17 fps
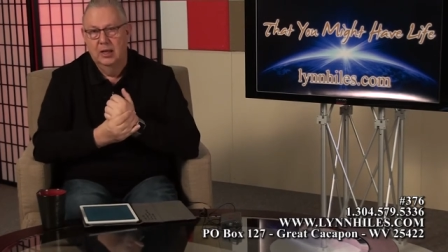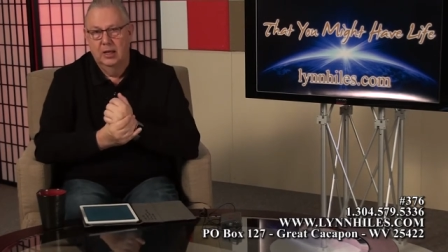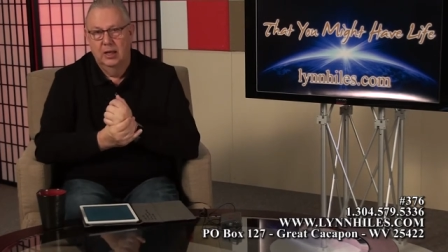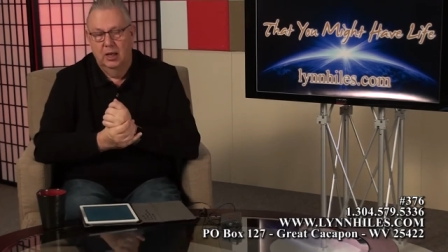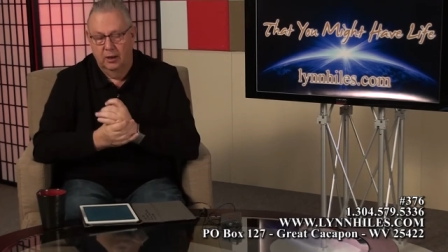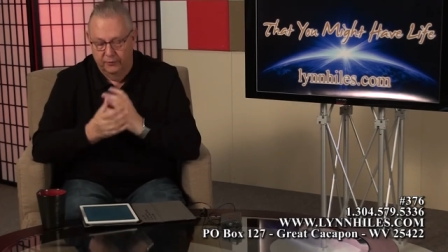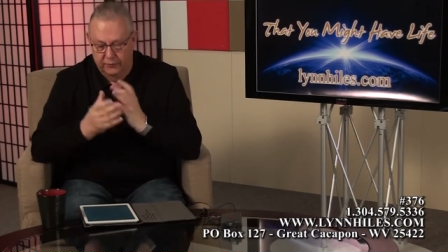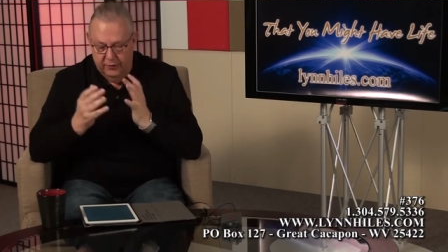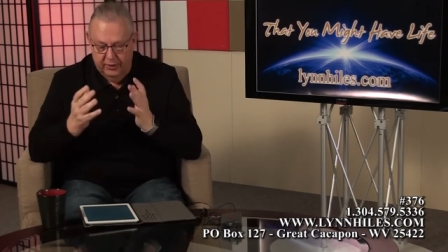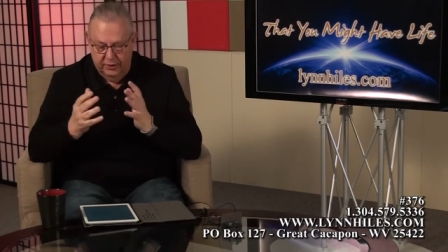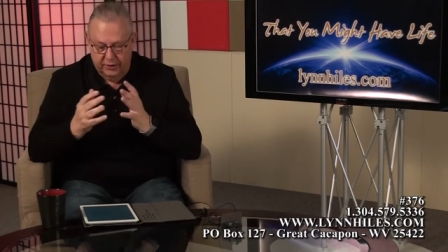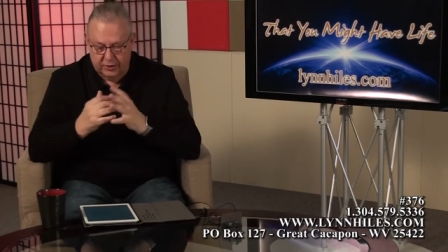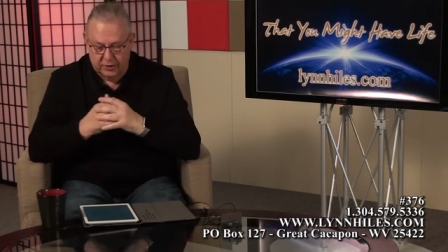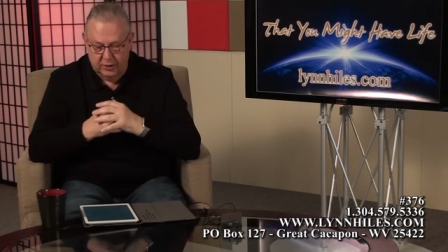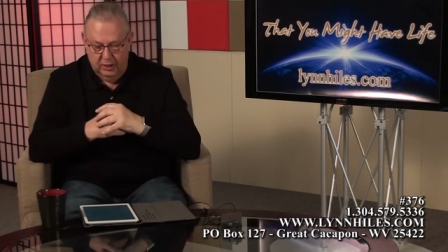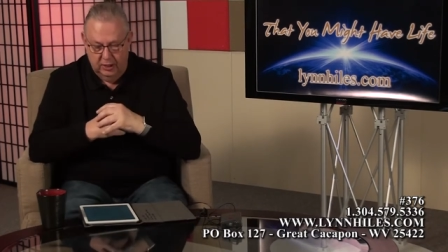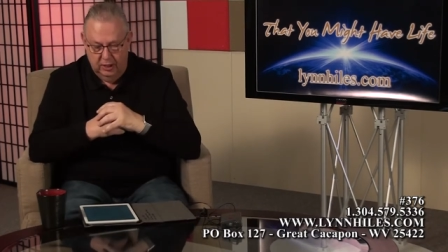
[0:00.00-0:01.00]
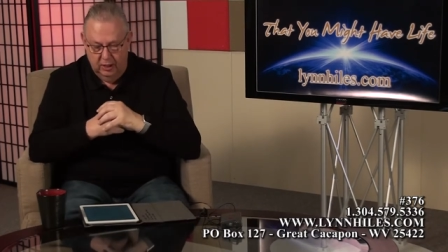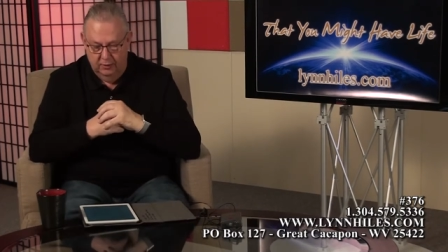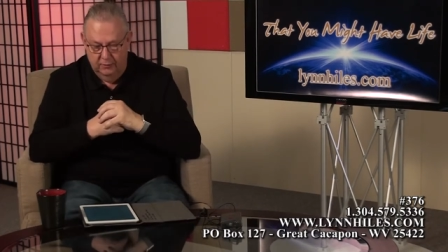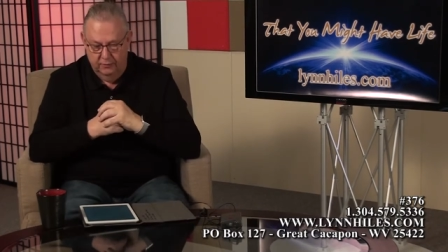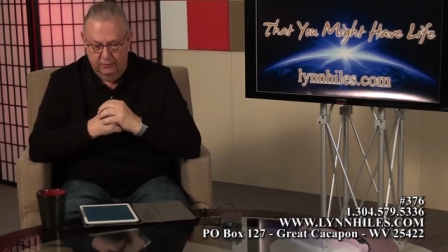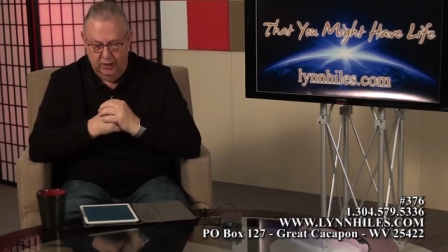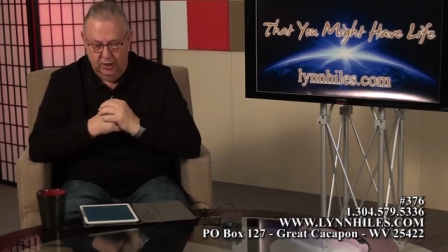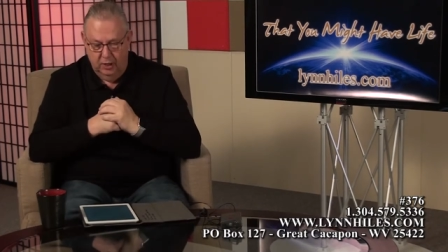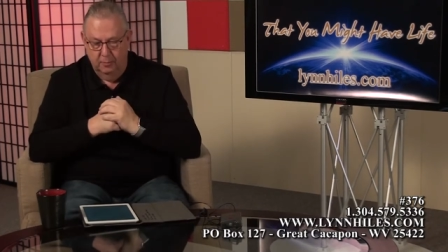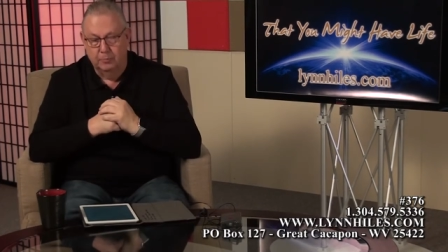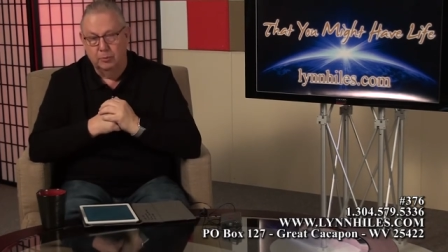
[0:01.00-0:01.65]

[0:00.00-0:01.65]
of this, of our